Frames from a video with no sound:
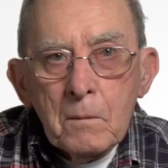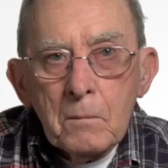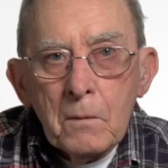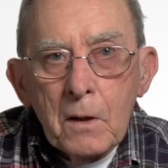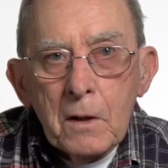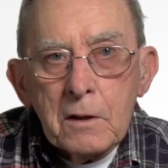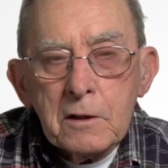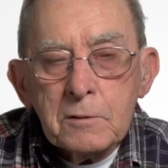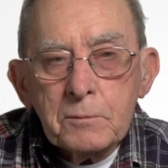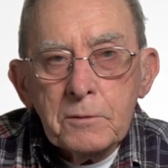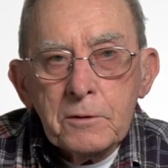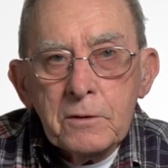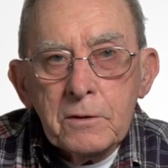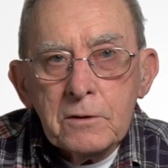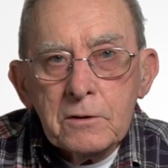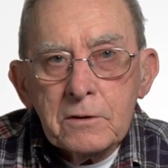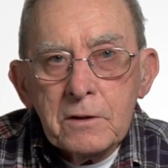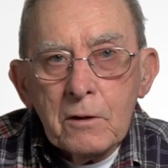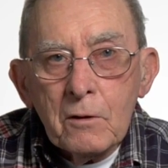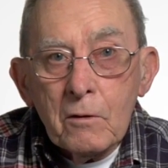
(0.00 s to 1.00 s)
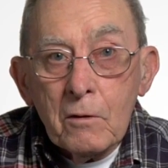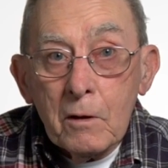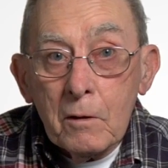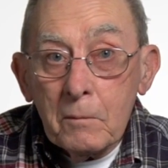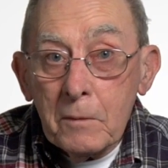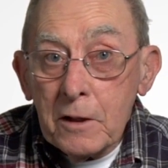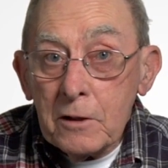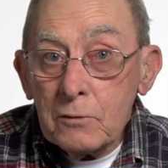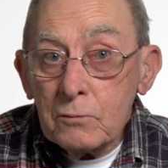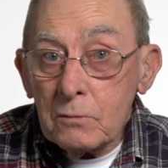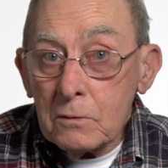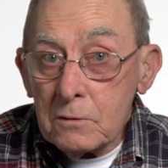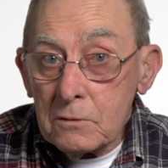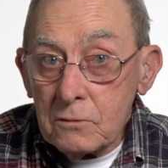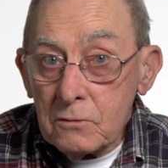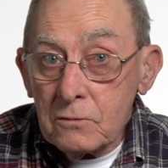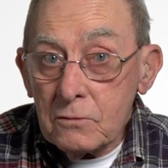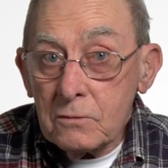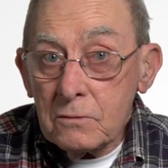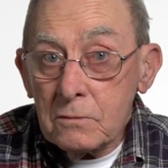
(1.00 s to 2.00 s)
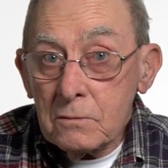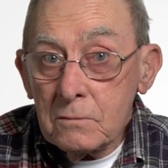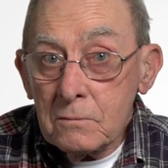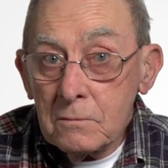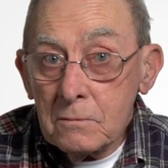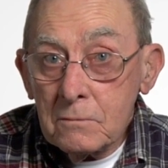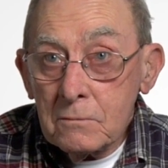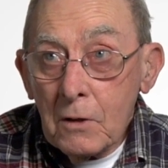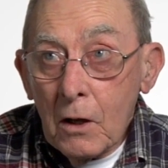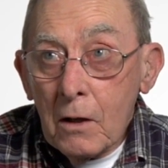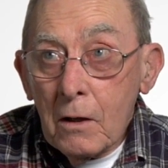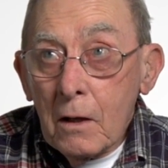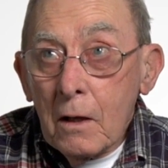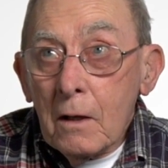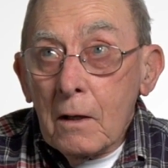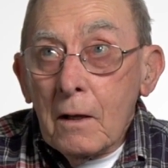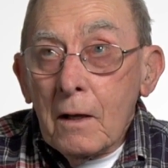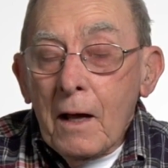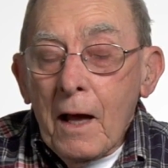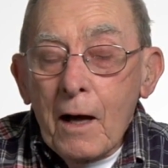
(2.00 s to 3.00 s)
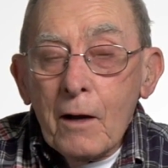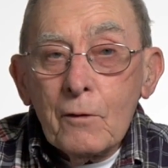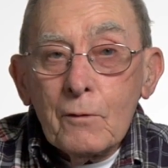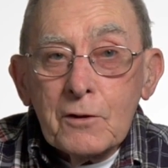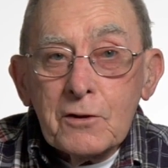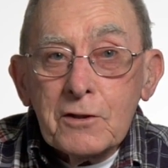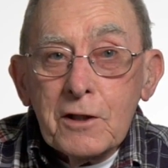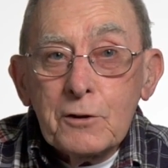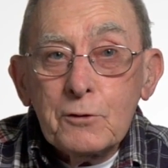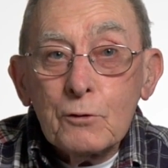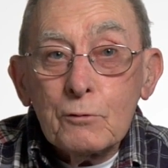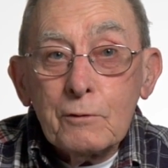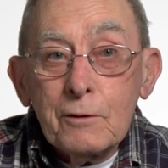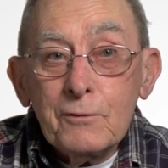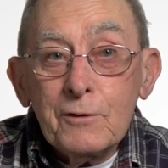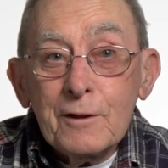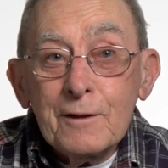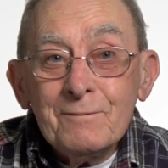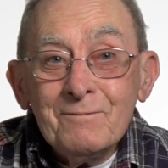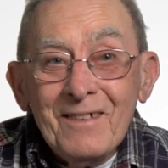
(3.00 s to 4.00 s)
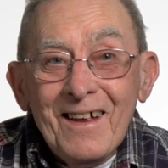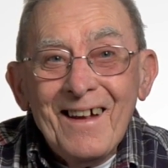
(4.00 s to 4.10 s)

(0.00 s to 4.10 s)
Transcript: My experience at RMH was how do I say terrific?